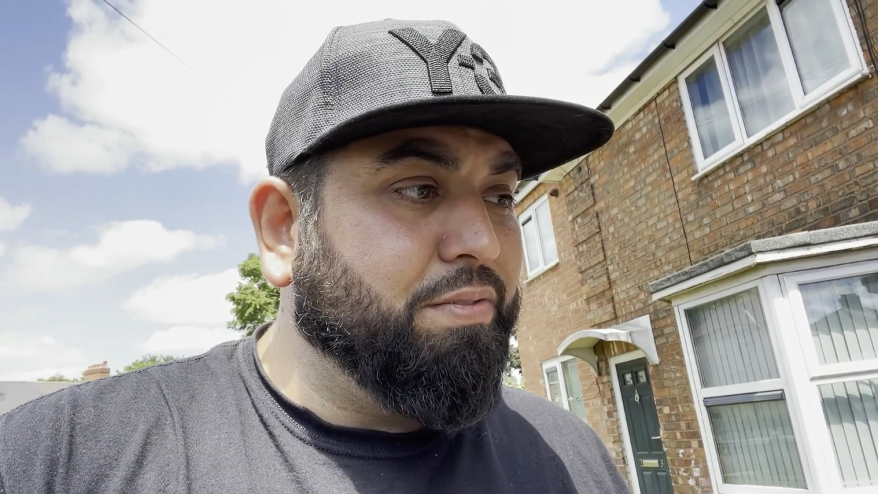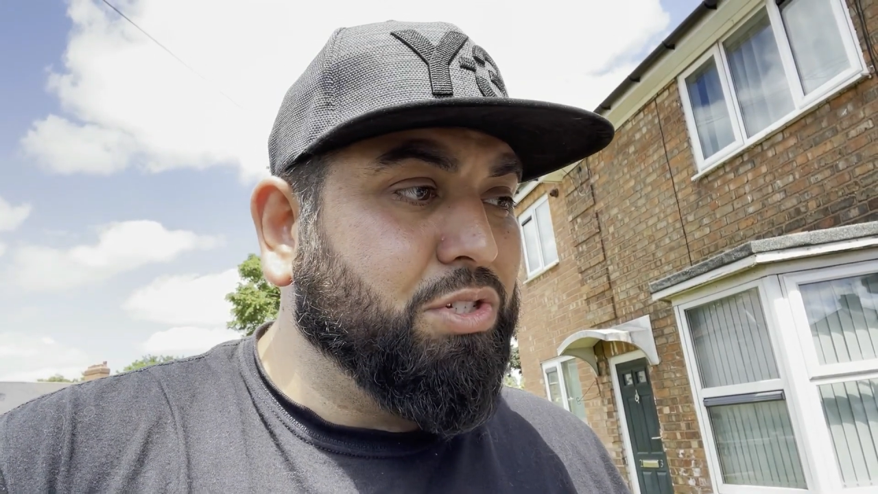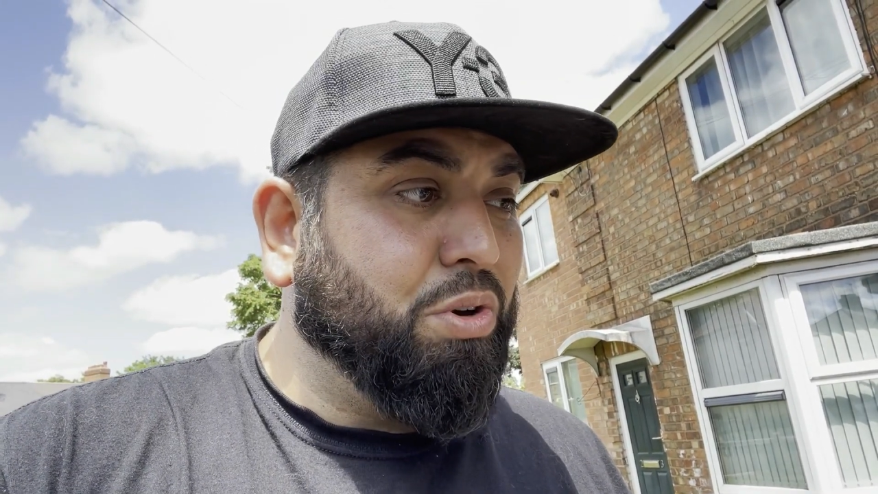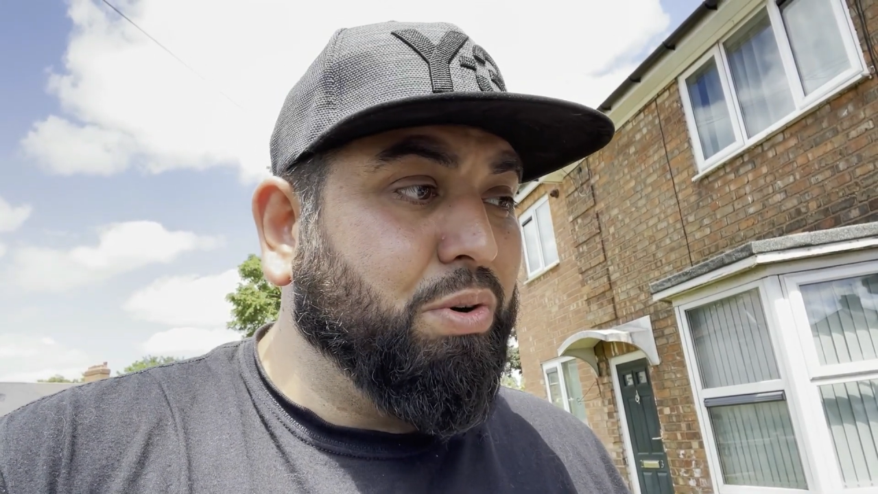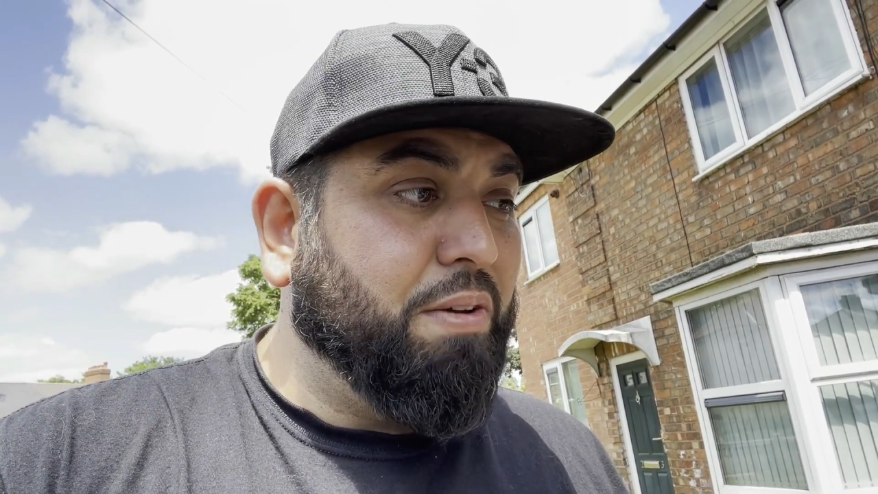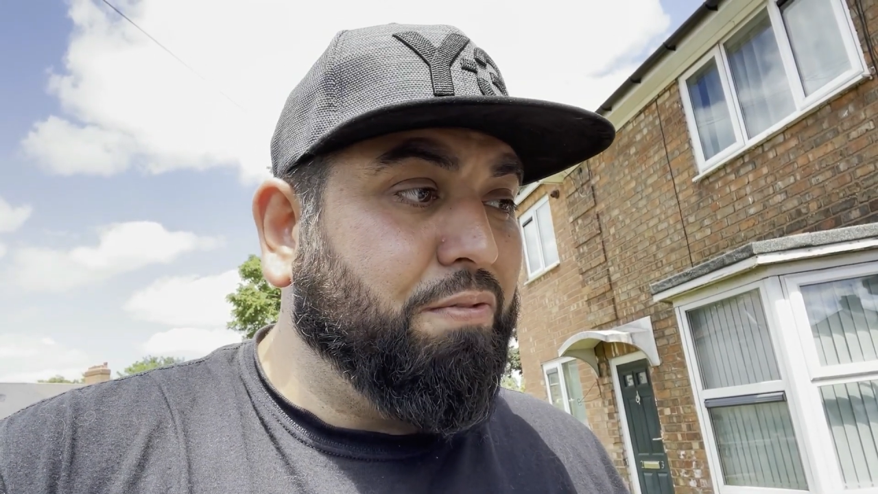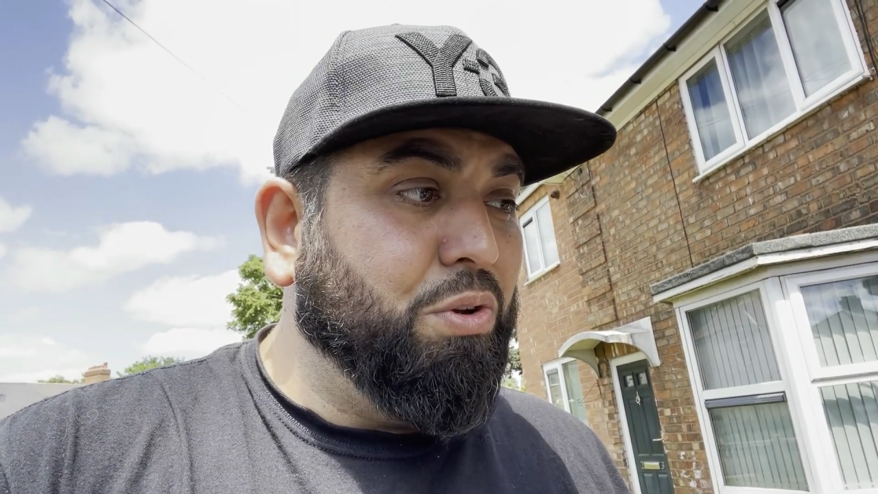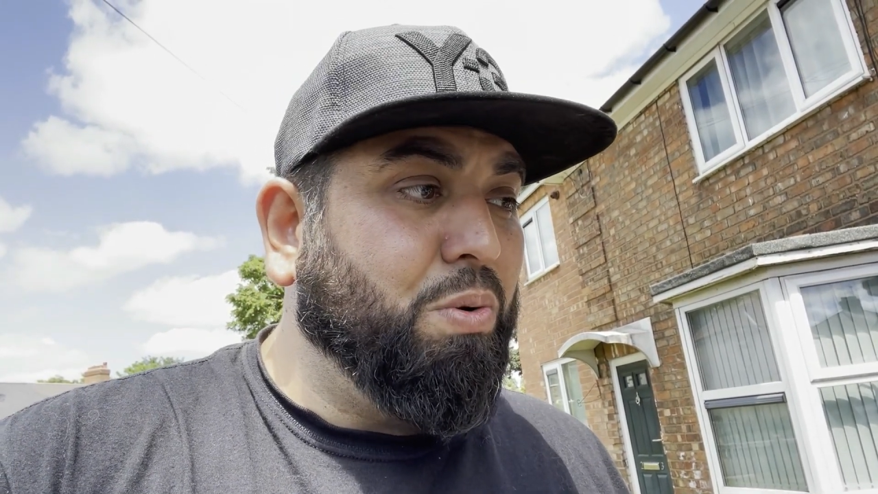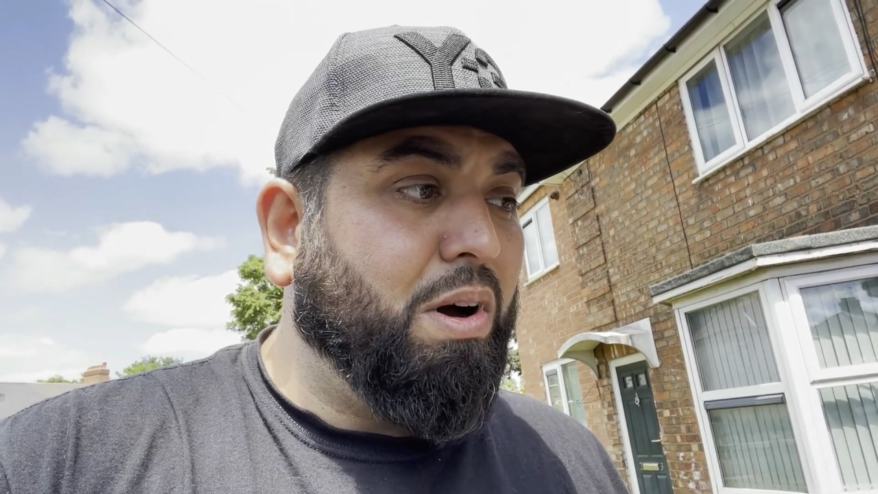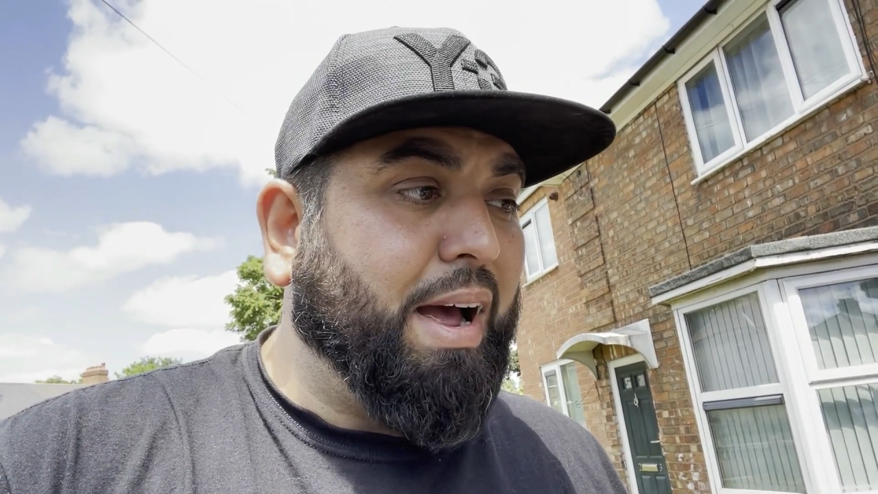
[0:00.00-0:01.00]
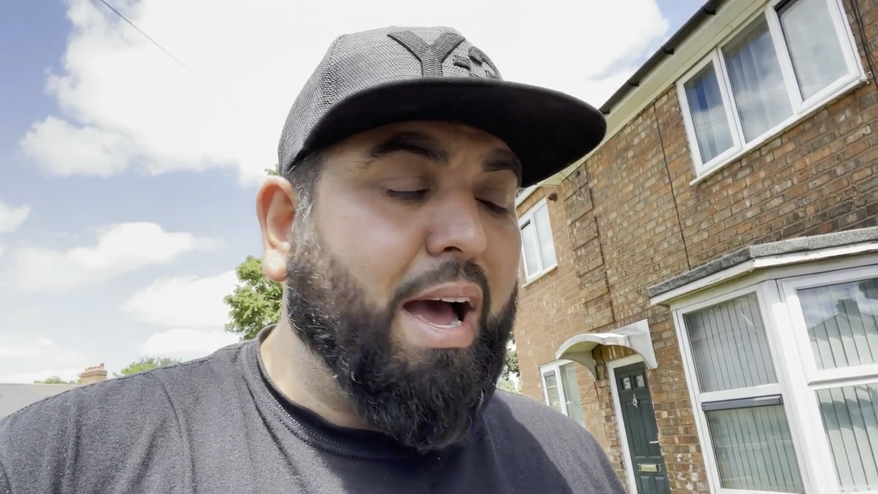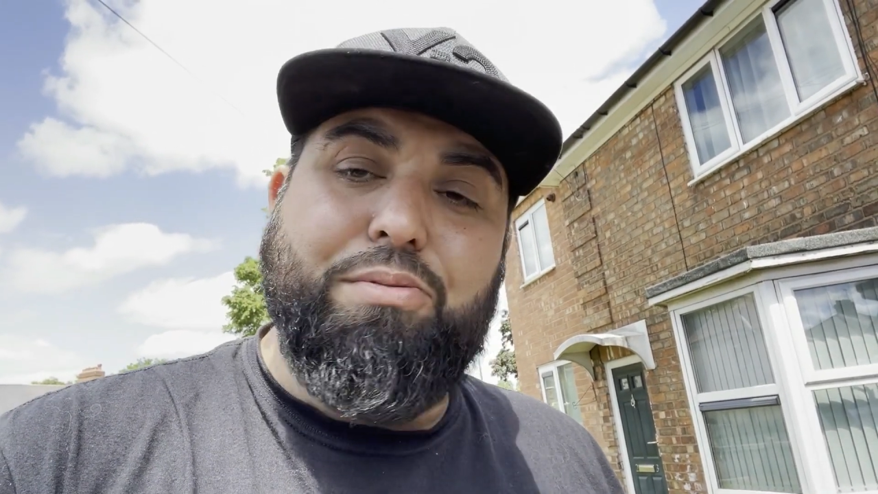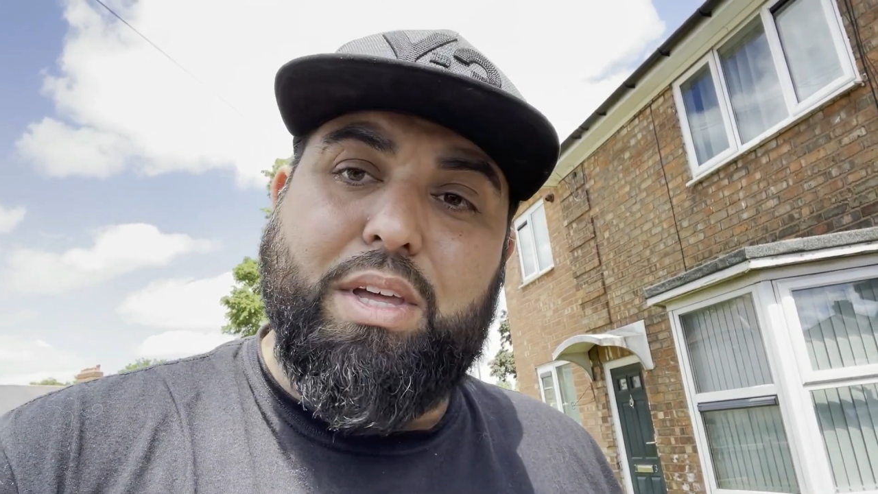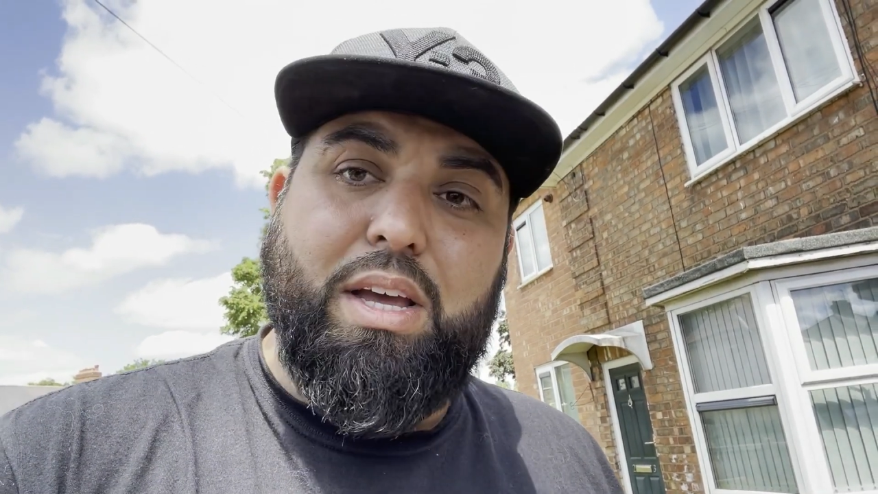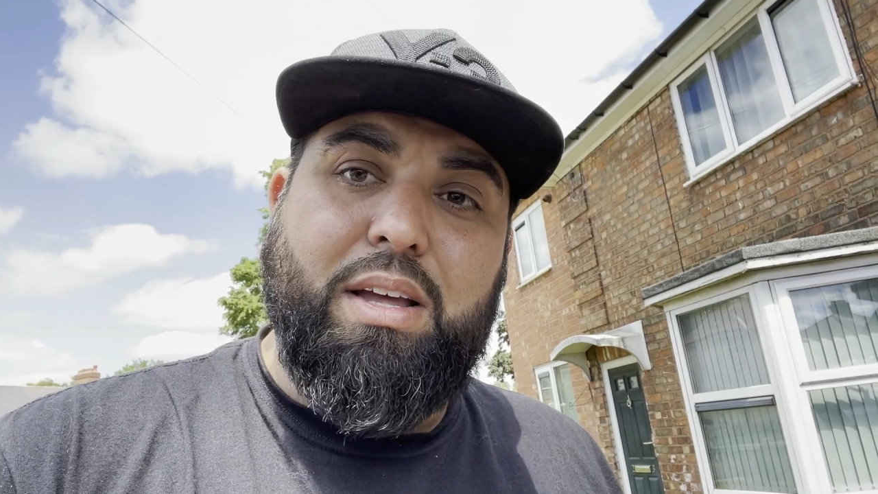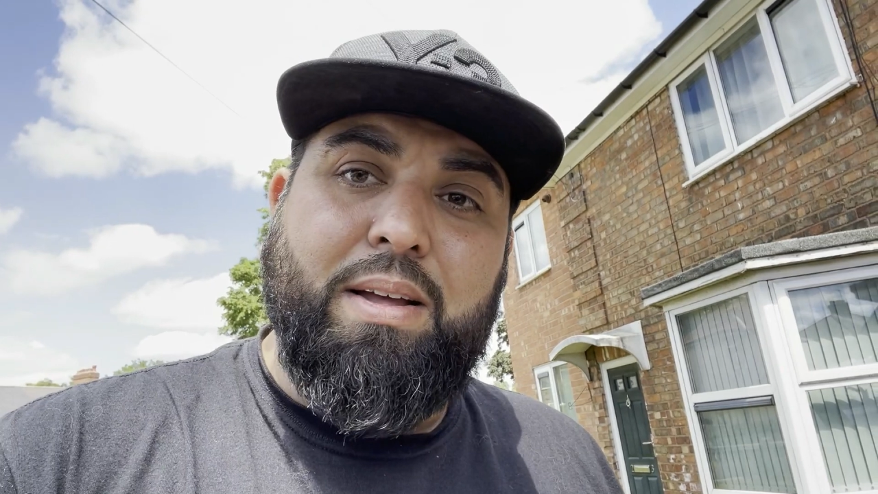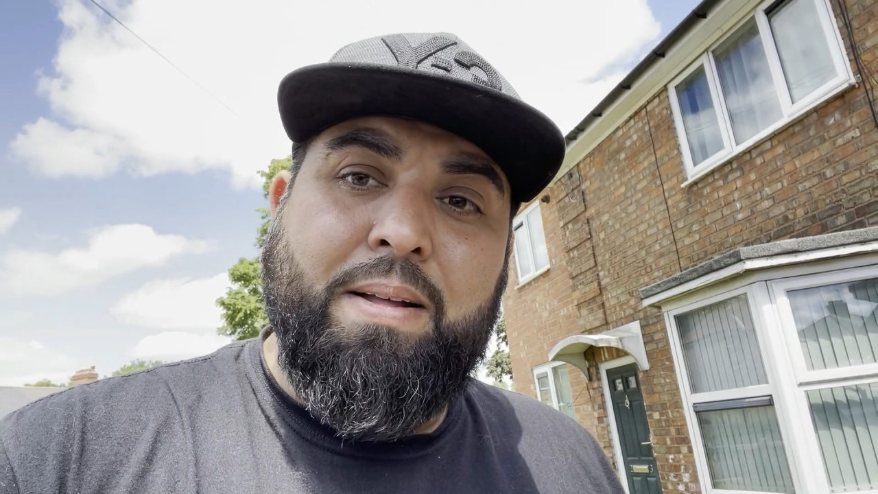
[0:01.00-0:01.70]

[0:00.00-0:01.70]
So if you are out there